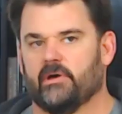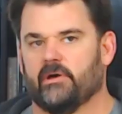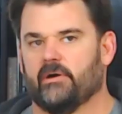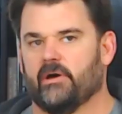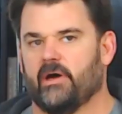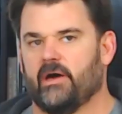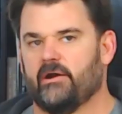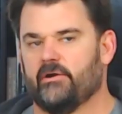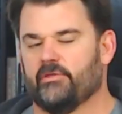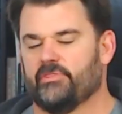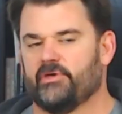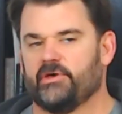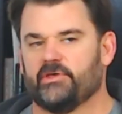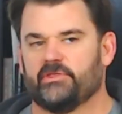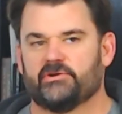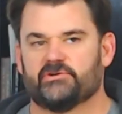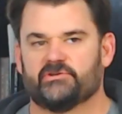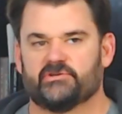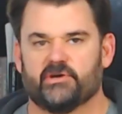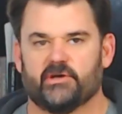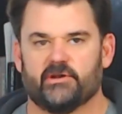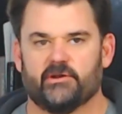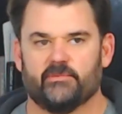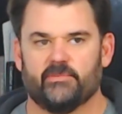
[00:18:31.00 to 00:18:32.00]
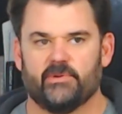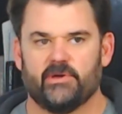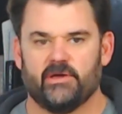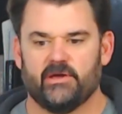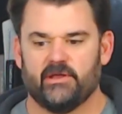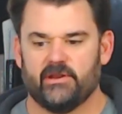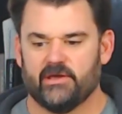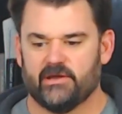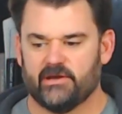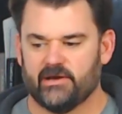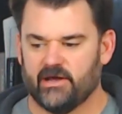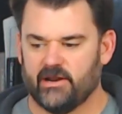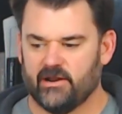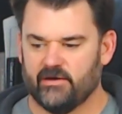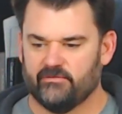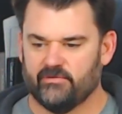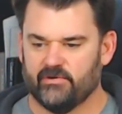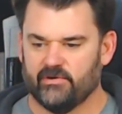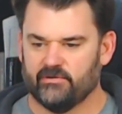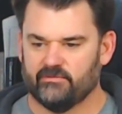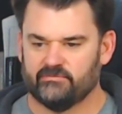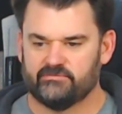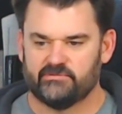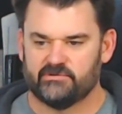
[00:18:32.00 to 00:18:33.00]
don't think there's going to be any kind
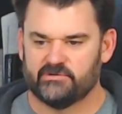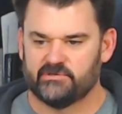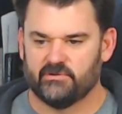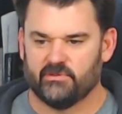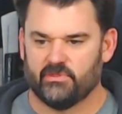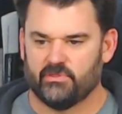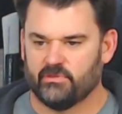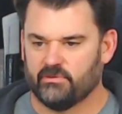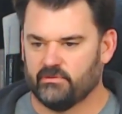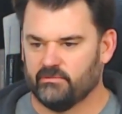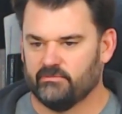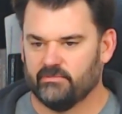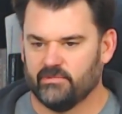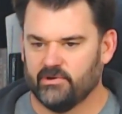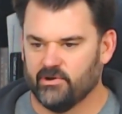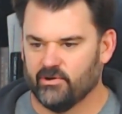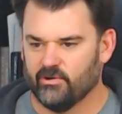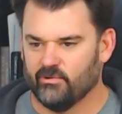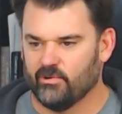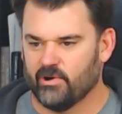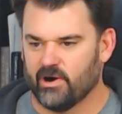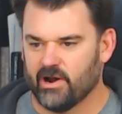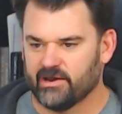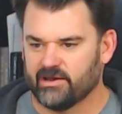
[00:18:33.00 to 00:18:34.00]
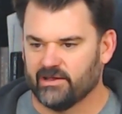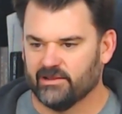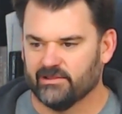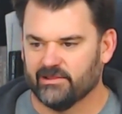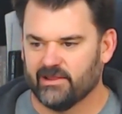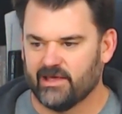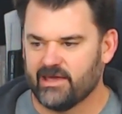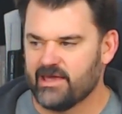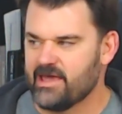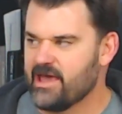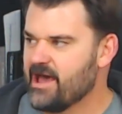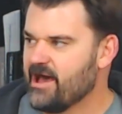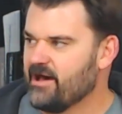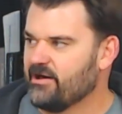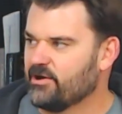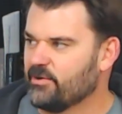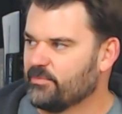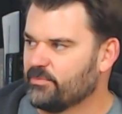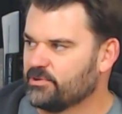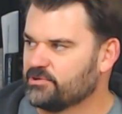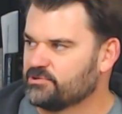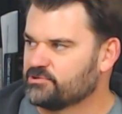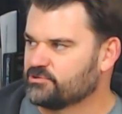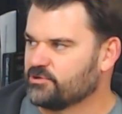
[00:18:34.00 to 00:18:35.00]
of where I can lay out a
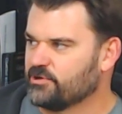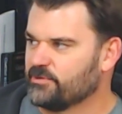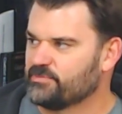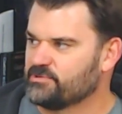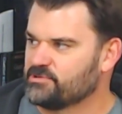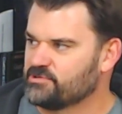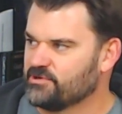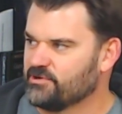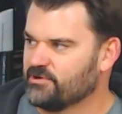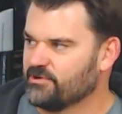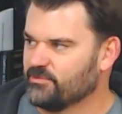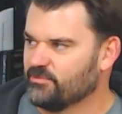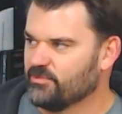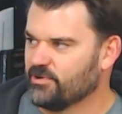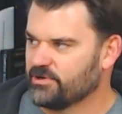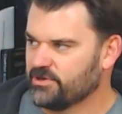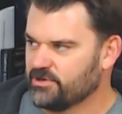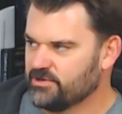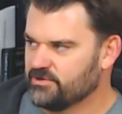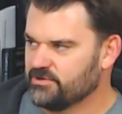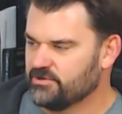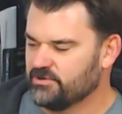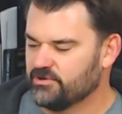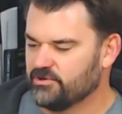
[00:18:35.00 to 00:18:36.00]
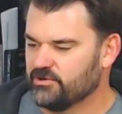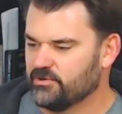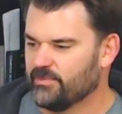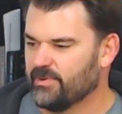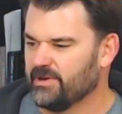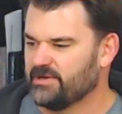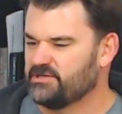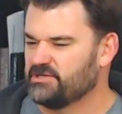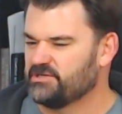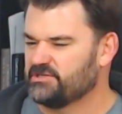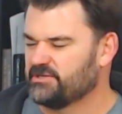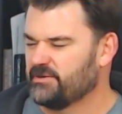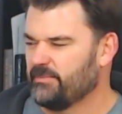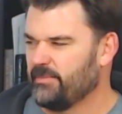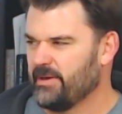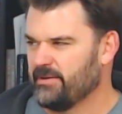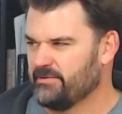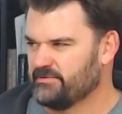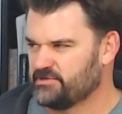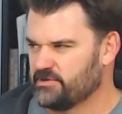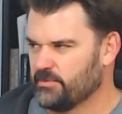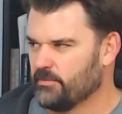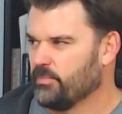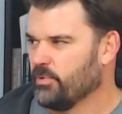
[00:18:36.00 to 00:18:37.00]
prescription on what you do, but just give maybe
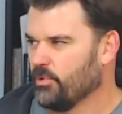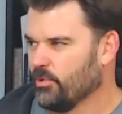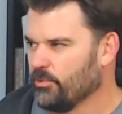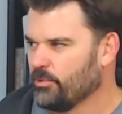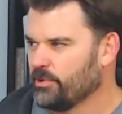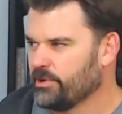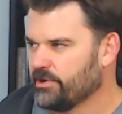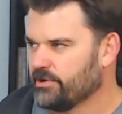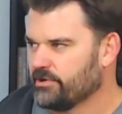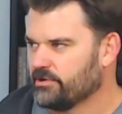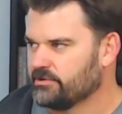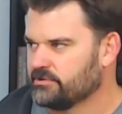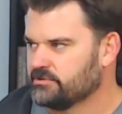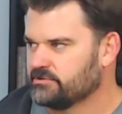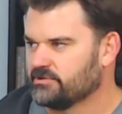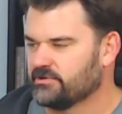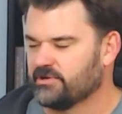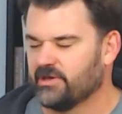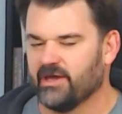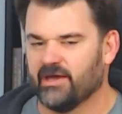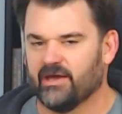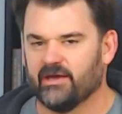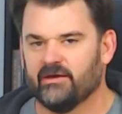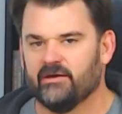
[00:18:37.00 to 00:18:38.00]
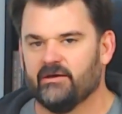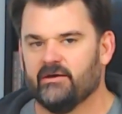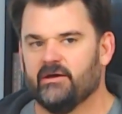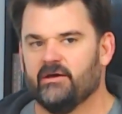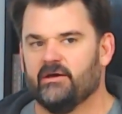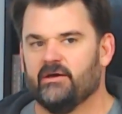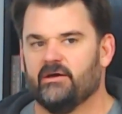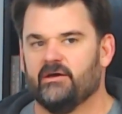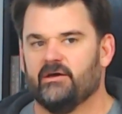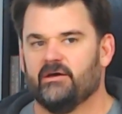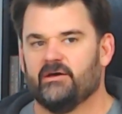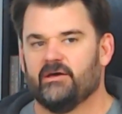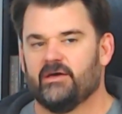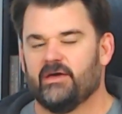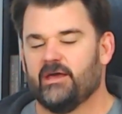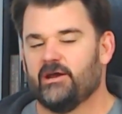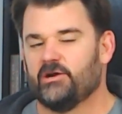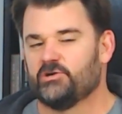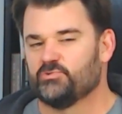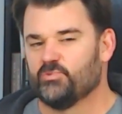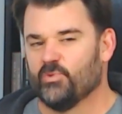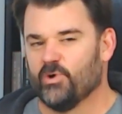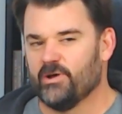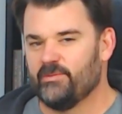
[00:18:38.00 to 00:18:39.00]
some pointers, okay? Mm-hmm.
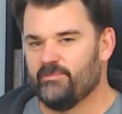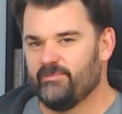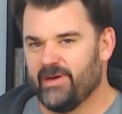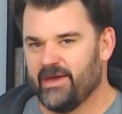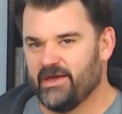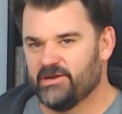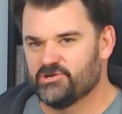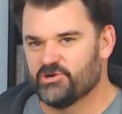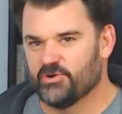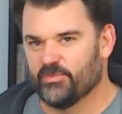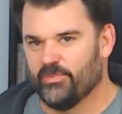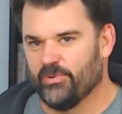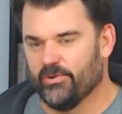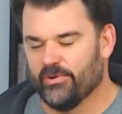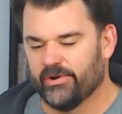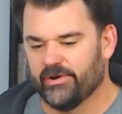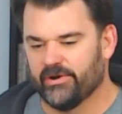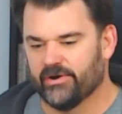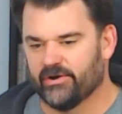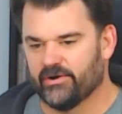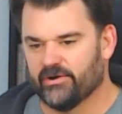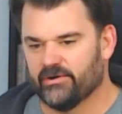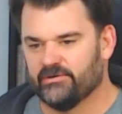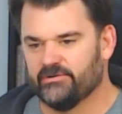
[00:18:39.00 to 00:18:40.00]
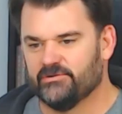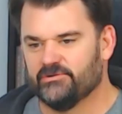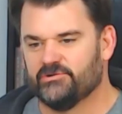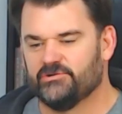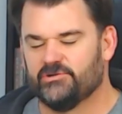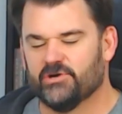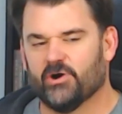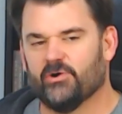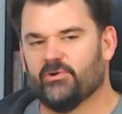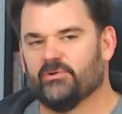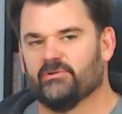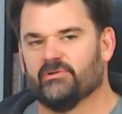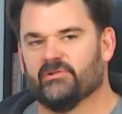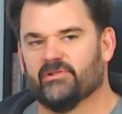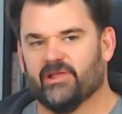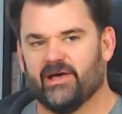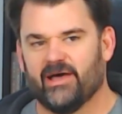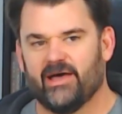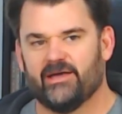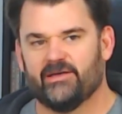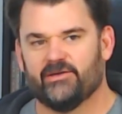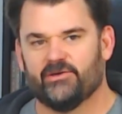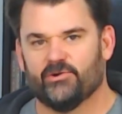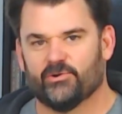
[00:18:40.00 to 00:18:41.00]
Here's one major pointer. Don't
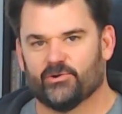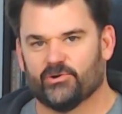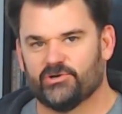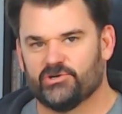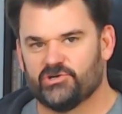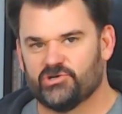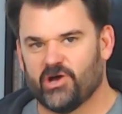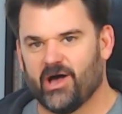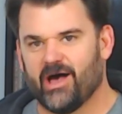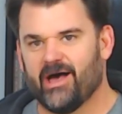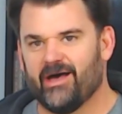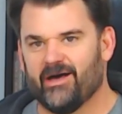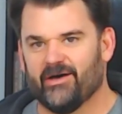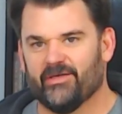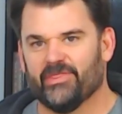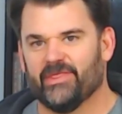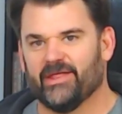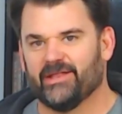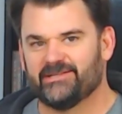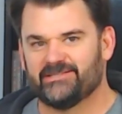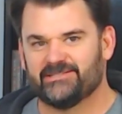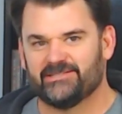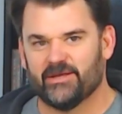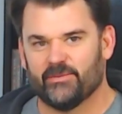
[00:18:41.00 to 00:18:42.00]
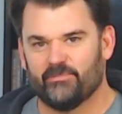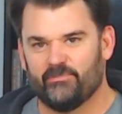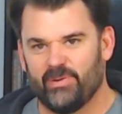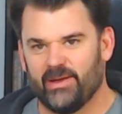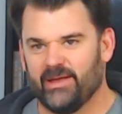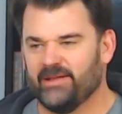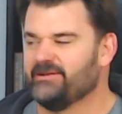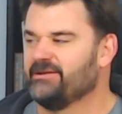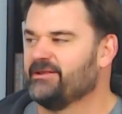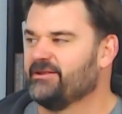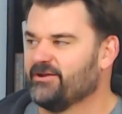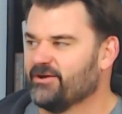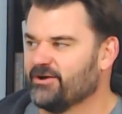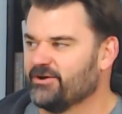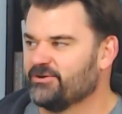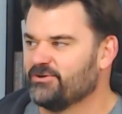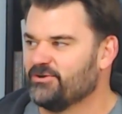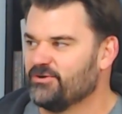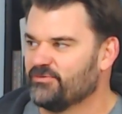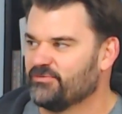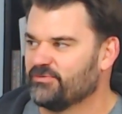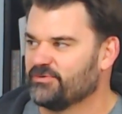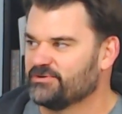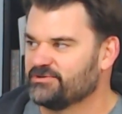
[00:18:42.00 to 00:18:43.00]
let your child that's dependent on
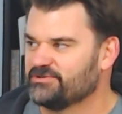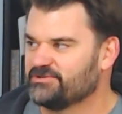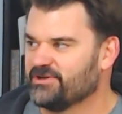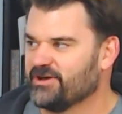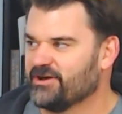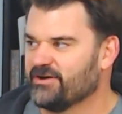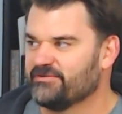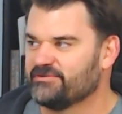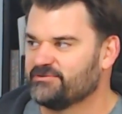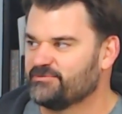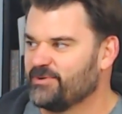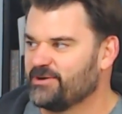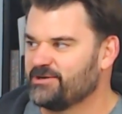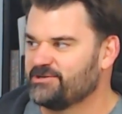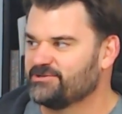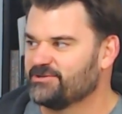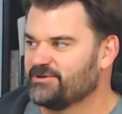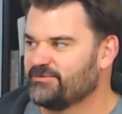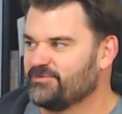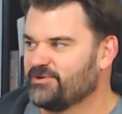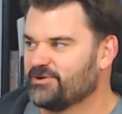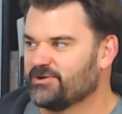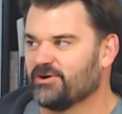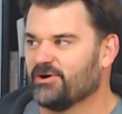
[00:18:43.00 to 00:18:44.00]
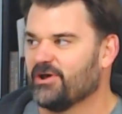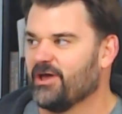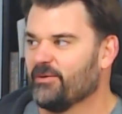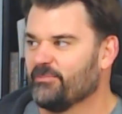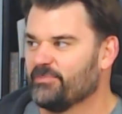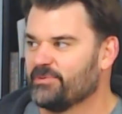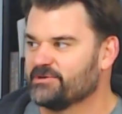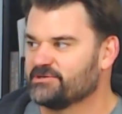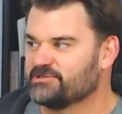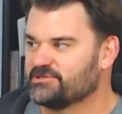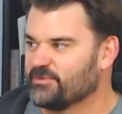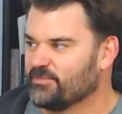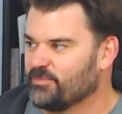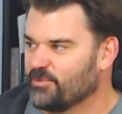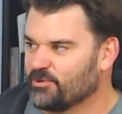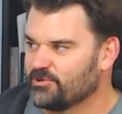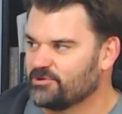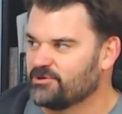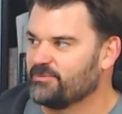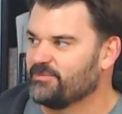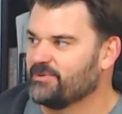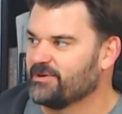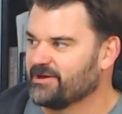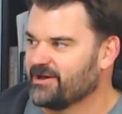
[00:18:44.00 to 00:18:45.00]
you for stuff, especially if you're helping support
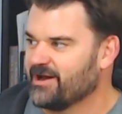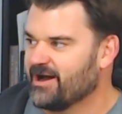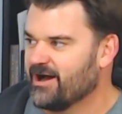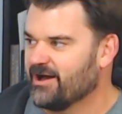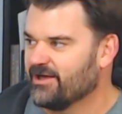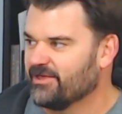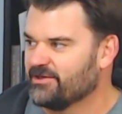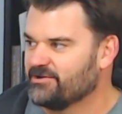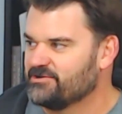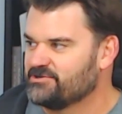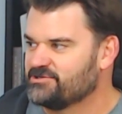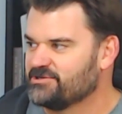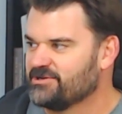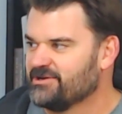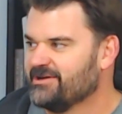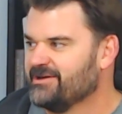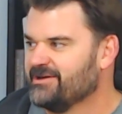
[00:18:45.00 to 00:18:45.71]
them in college,